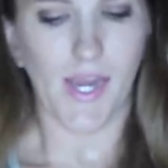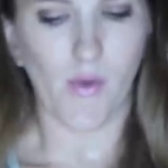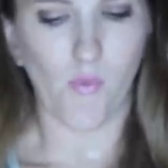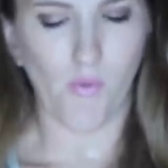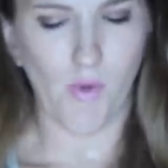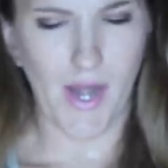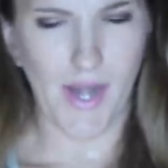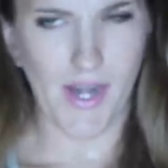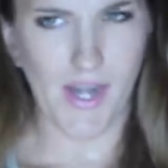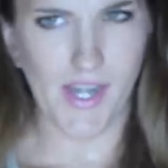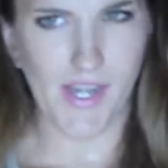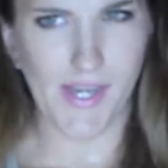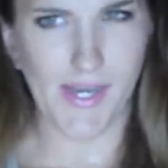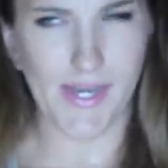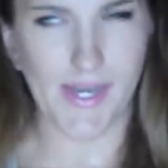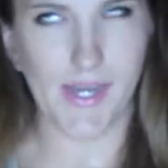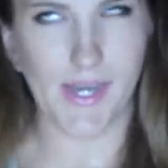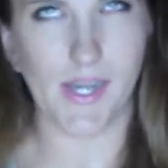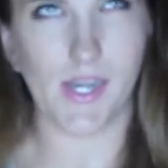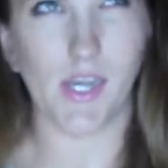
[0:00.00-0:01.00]
red
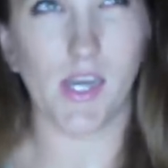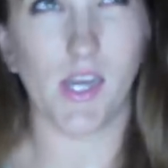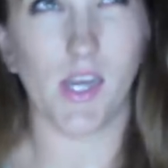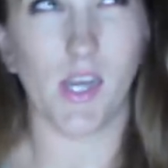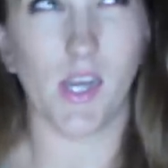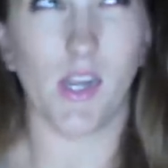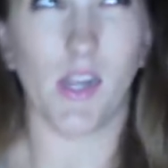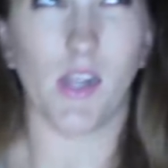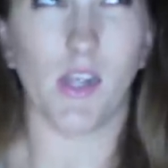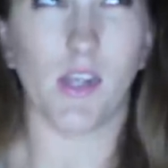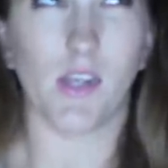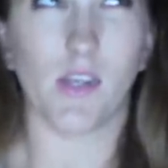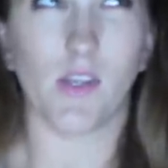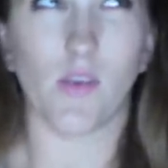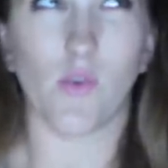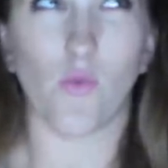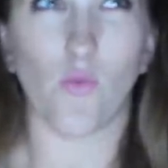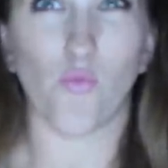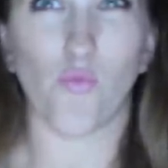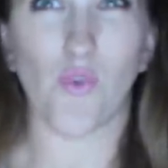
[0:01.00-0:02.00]
onion,
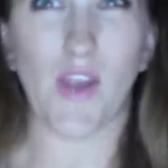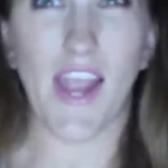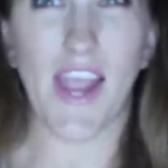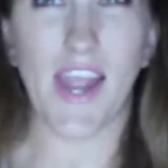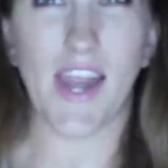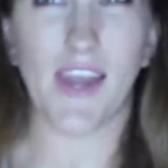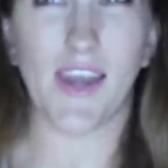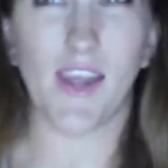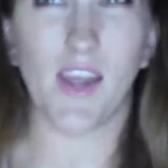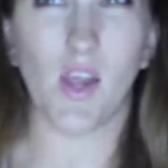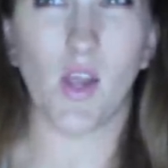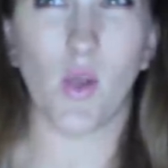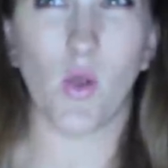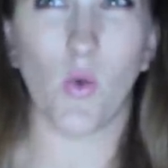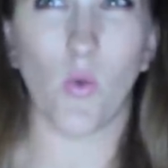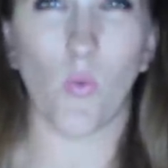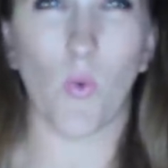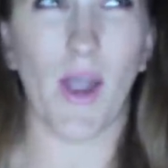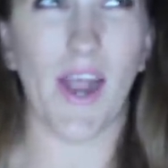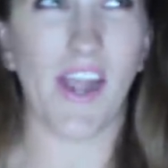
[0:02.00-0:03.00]
red
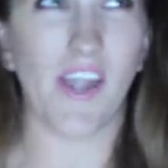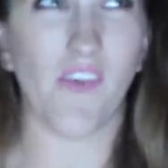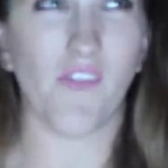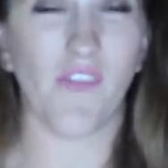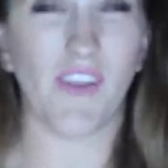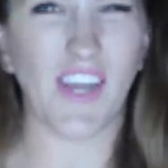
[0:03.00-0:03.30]
wine